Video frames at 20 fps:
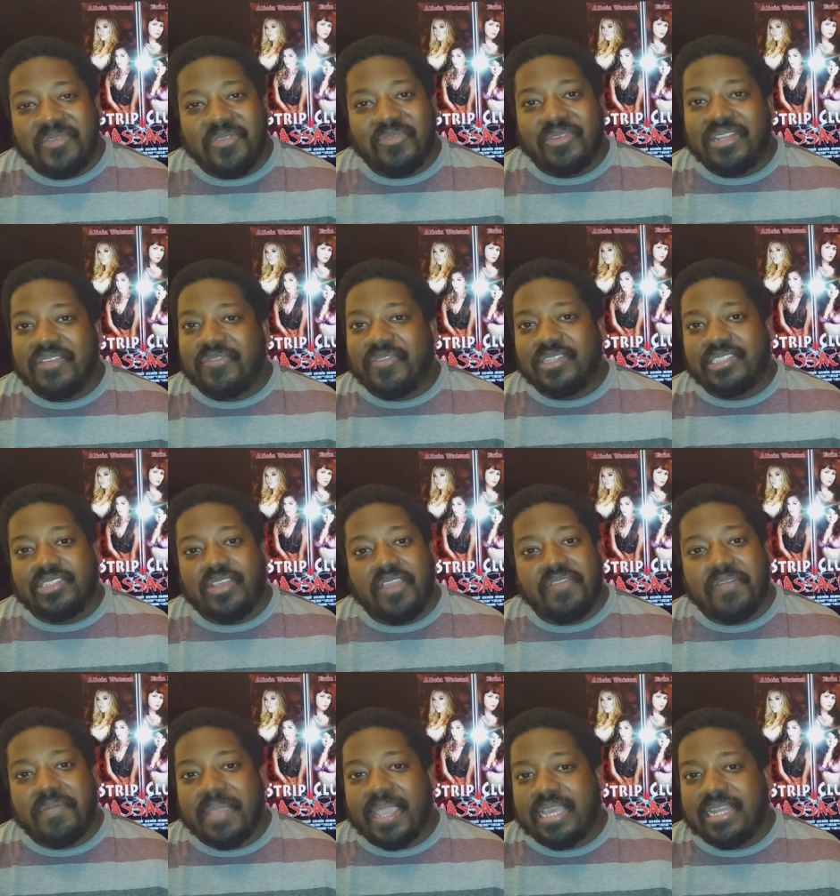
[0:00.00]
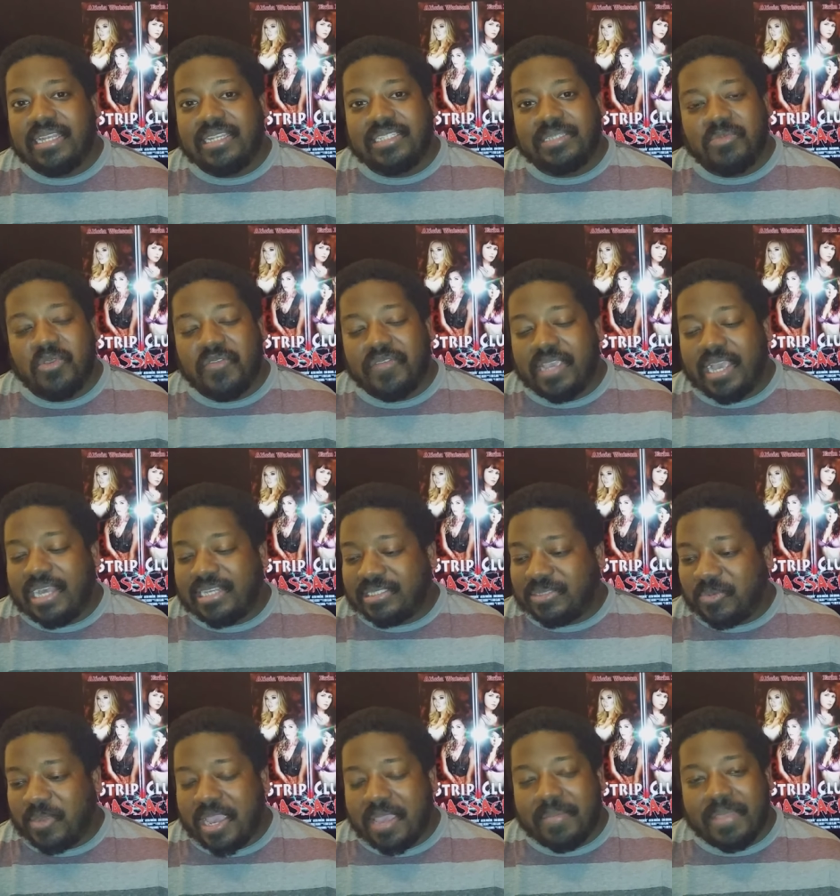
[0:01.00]
You really feel sorry for Megan in this yeah, movie. I,
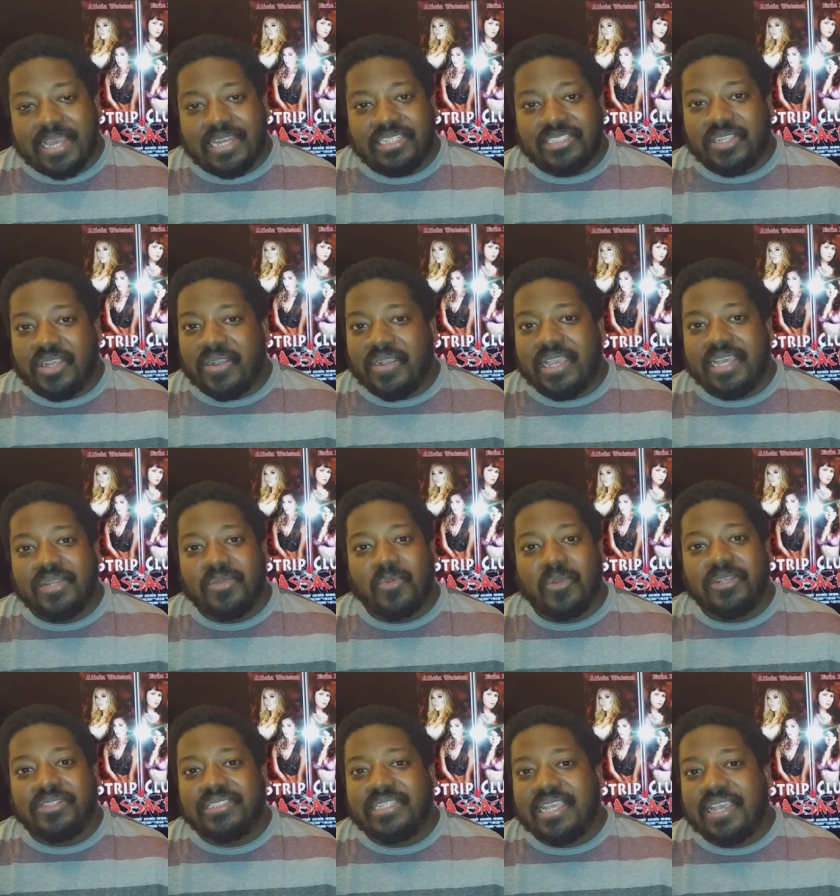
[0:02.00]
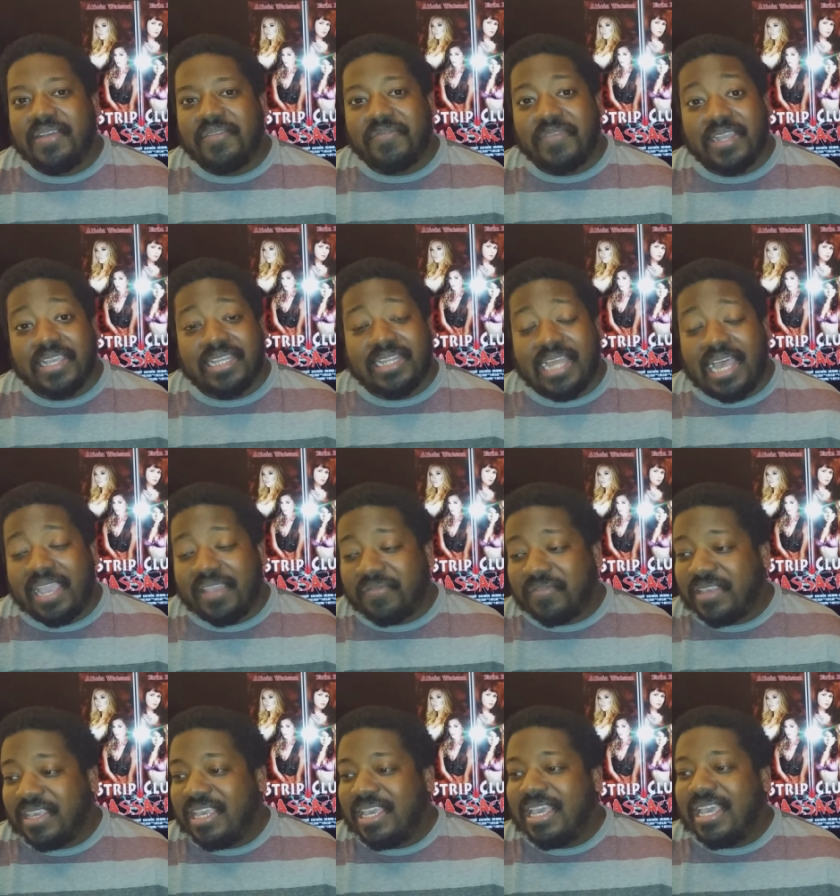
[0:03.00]
swear, man, this girl had the worst day of her fucking
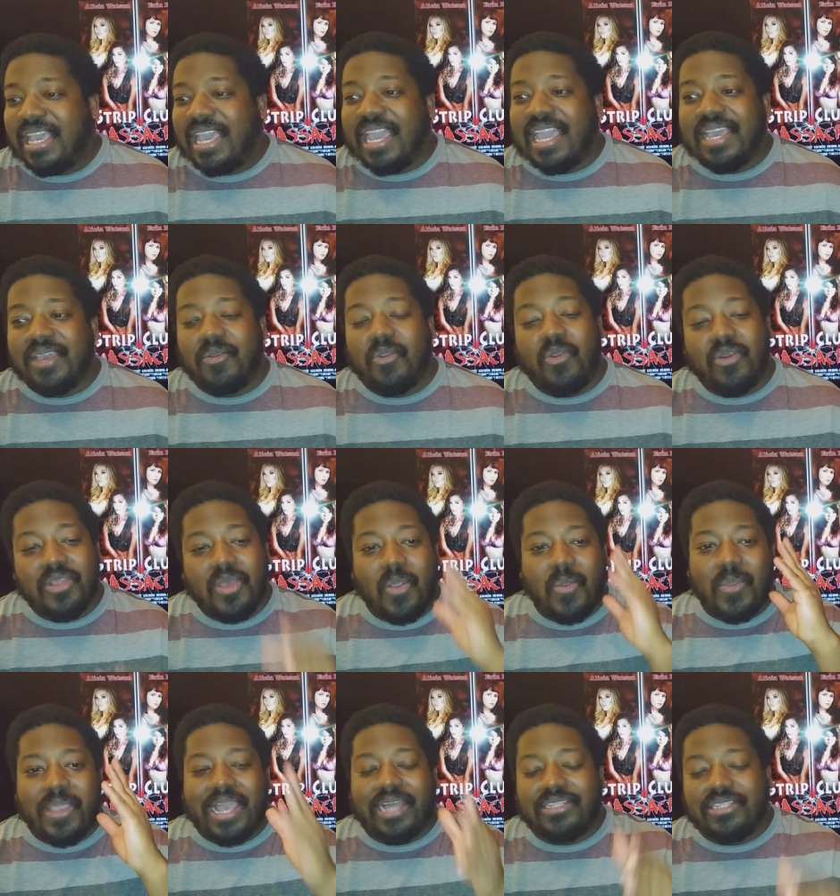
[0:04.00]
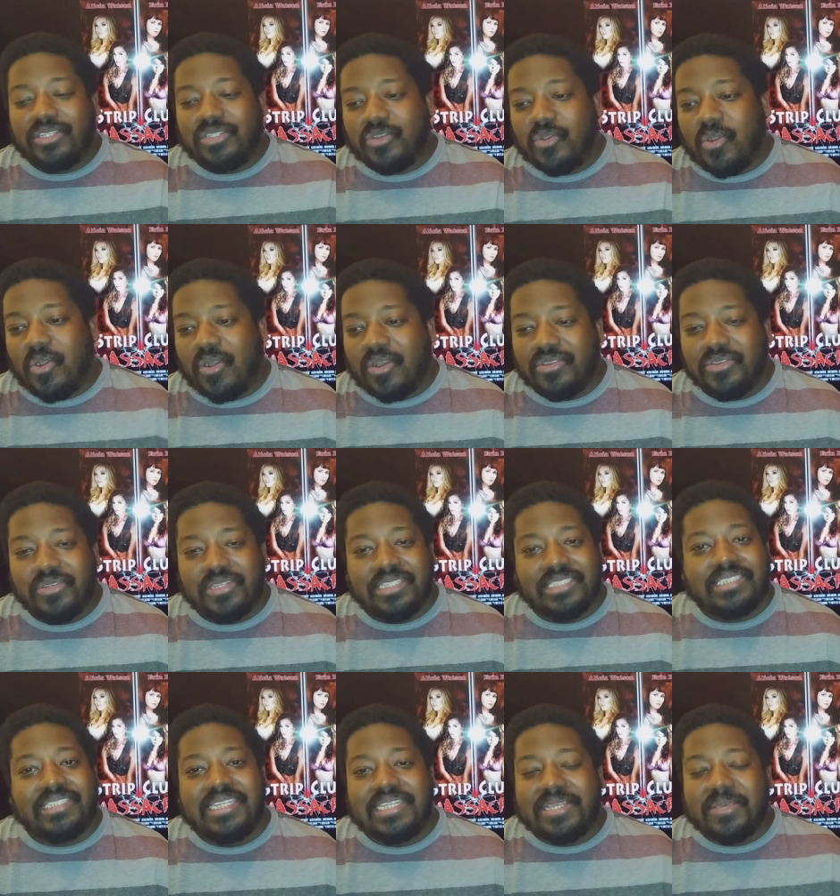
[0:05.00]
life. And on her mm. way out the door, you
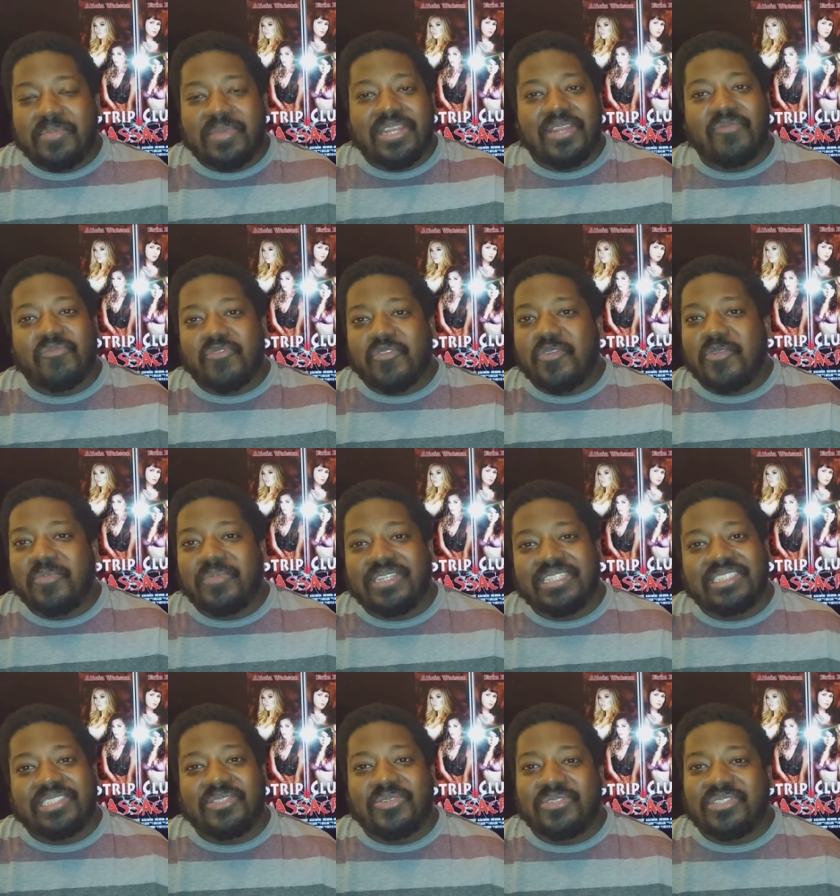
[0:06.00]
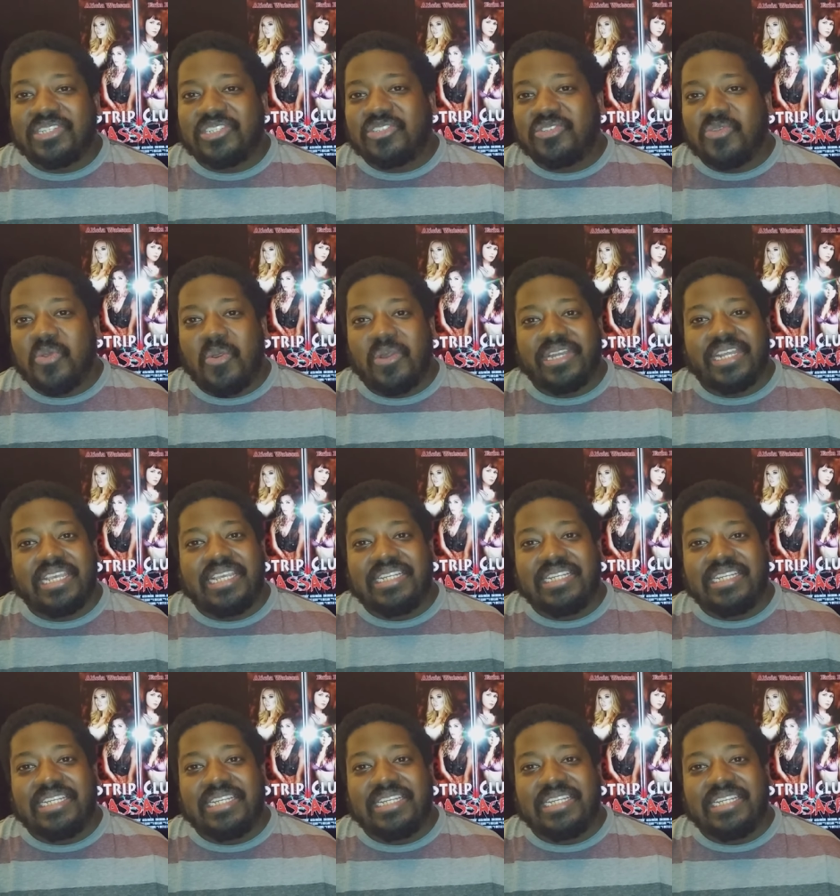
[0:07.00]
just see them in the room, just just doing it.